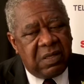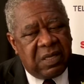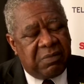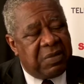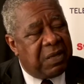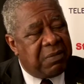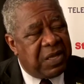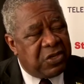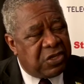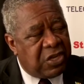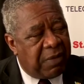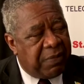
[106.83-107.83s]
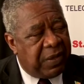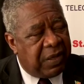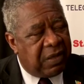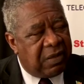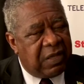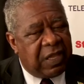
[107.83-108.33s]
There's been a major topic
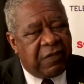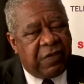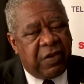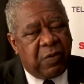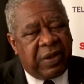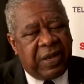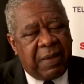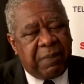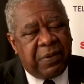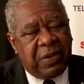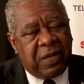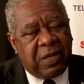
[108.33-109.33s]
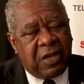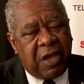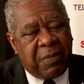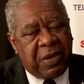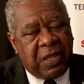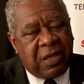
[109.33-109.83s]
given what happened in
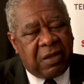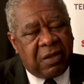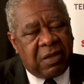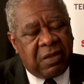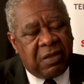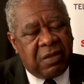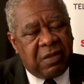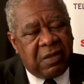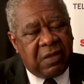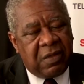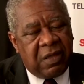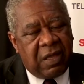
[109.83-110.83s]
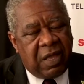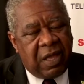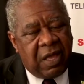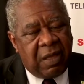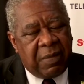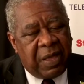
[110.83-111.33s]
Dominica,
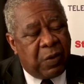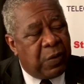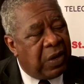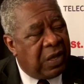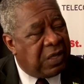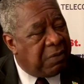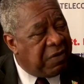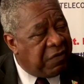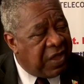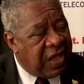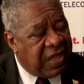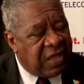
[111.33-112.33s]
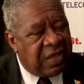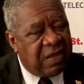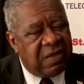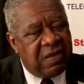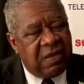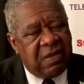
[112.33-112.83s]
Anguilla, the BVI,
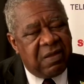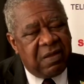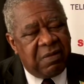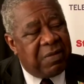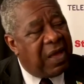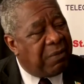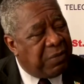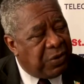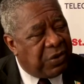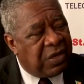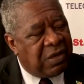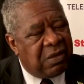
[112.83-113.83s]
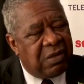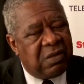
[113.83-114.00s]
Barbuda